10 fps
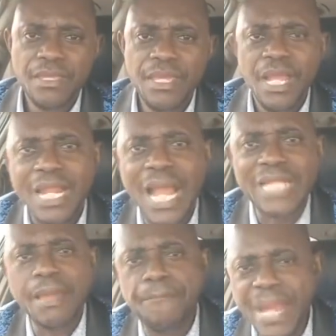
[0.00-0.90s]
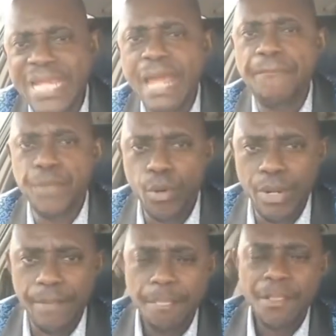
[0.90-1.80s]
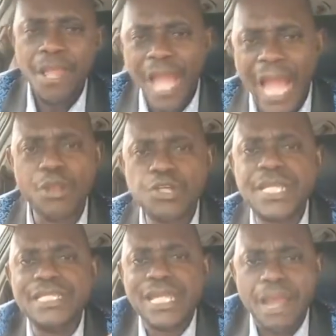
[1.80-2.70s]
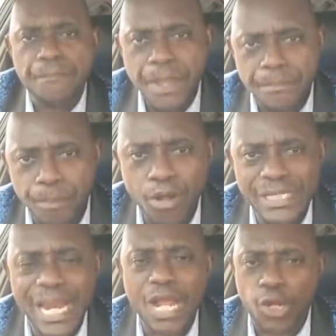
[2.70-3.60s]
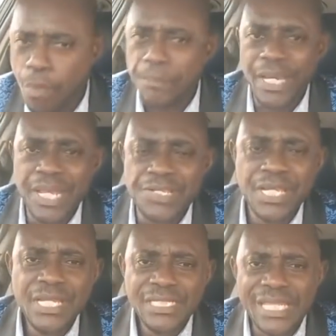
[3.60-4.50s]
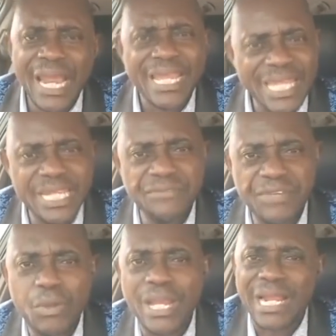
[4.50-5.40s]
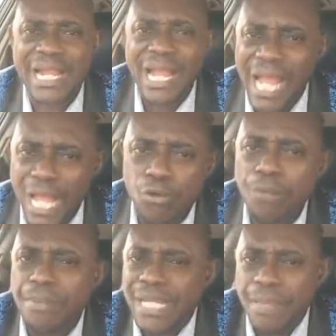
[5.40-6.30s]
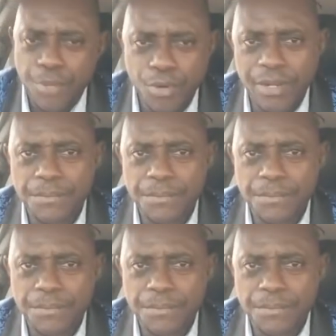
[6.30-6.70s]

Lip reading: Like the Bede Bureau. I know say there are people, there are companies, there are individuals that can handle Bede Bureau.